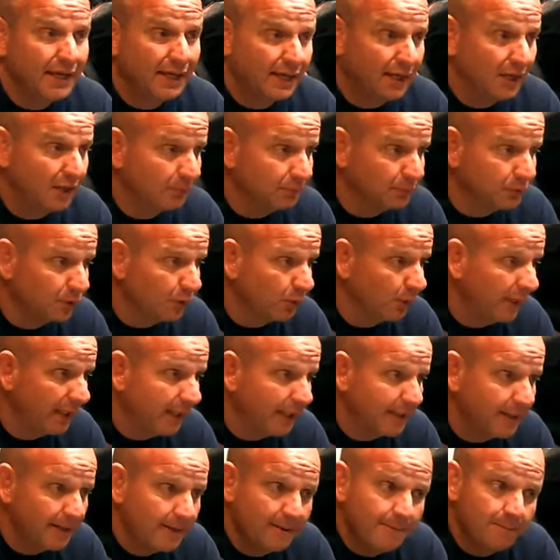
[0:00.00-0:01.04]
and I'm
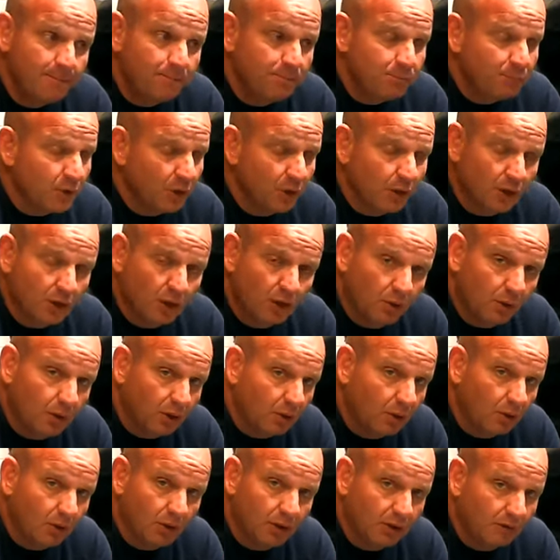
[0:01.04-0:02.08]
doing, you
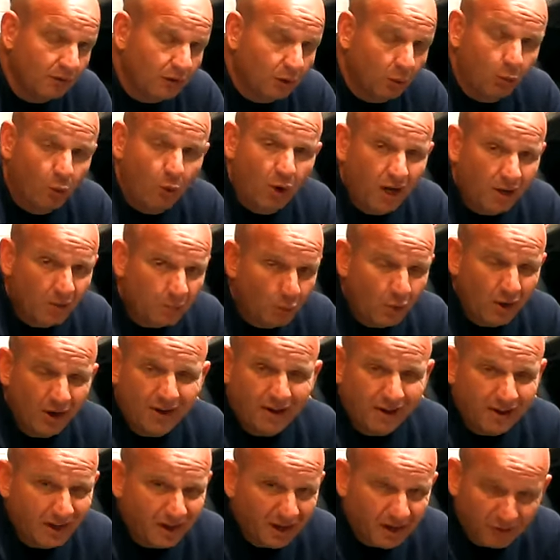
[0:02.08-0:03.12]
know, even a one
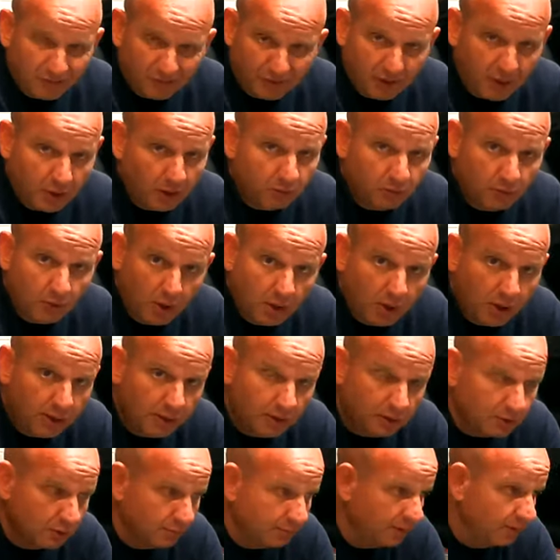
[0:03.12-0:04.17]
and a half hour ride,
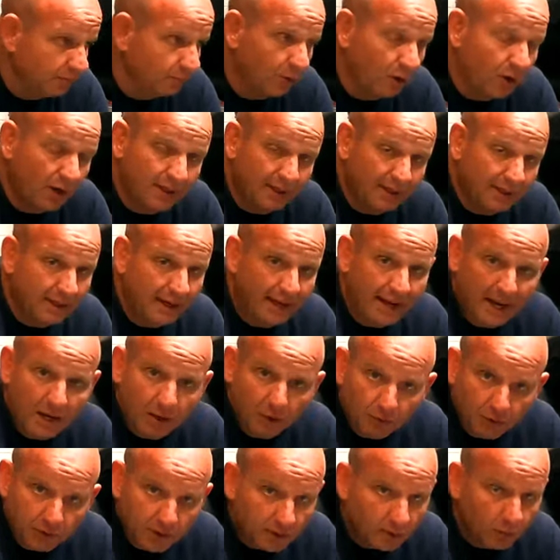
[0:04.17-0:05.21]
I could be riding an
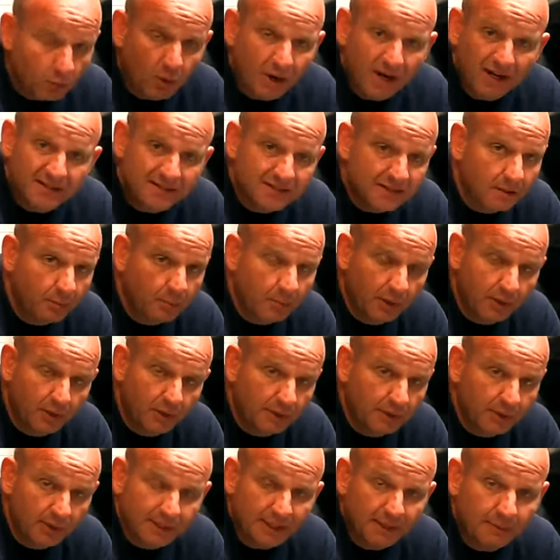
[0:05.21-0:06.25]
hour either way somewhere
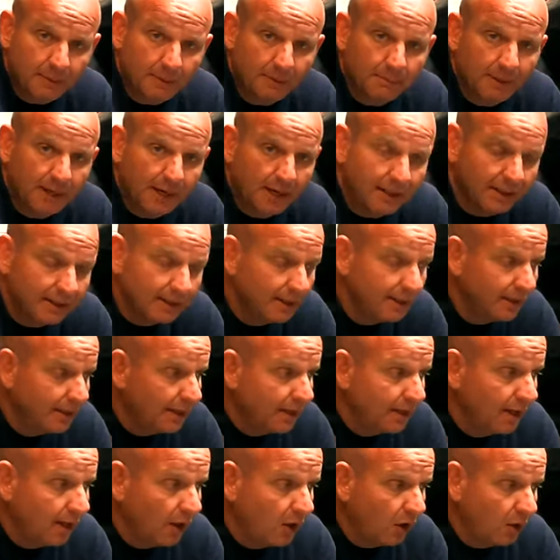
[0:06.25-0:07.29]
and then coming back,
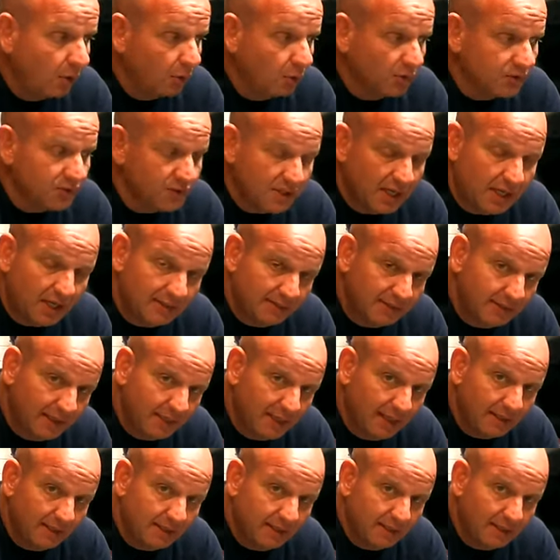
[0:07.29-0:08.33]
I will start to
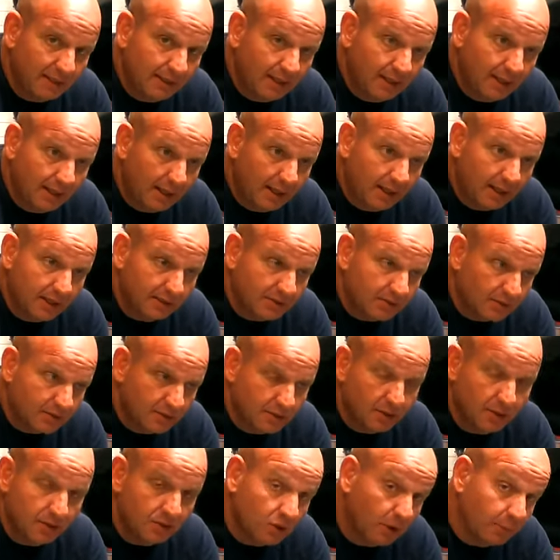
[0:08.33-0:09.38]
get
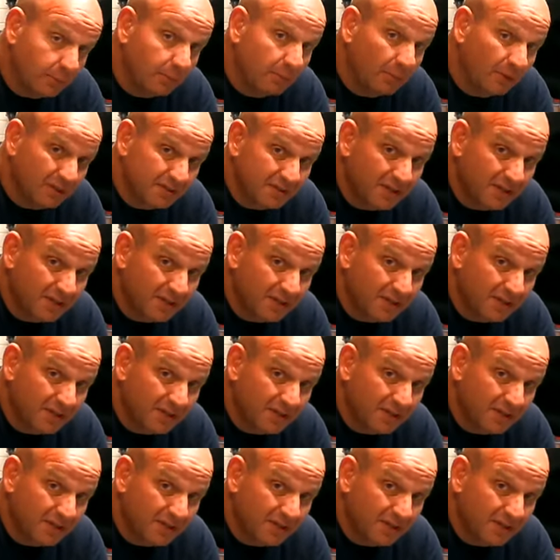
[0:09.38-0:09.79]
just at the top of my